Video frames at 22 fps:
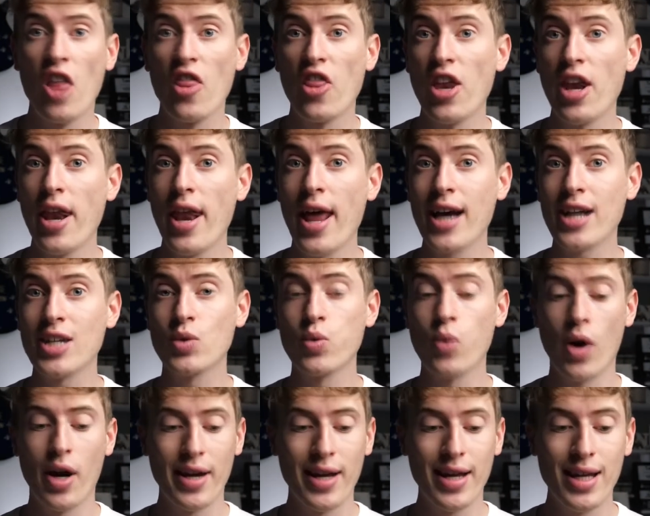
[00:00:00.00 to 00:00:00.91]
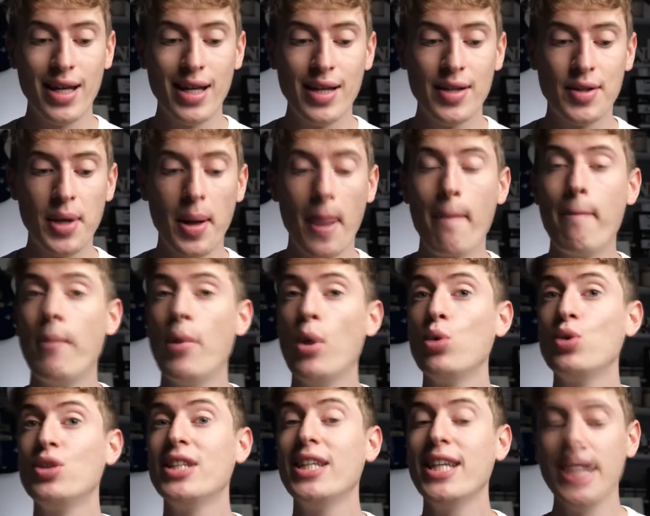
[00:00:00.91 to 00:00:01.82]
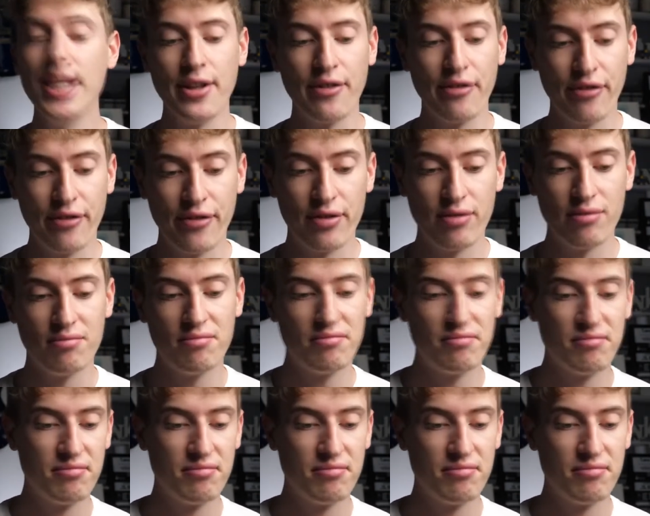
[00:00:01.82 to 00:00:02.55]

The next one is Motif.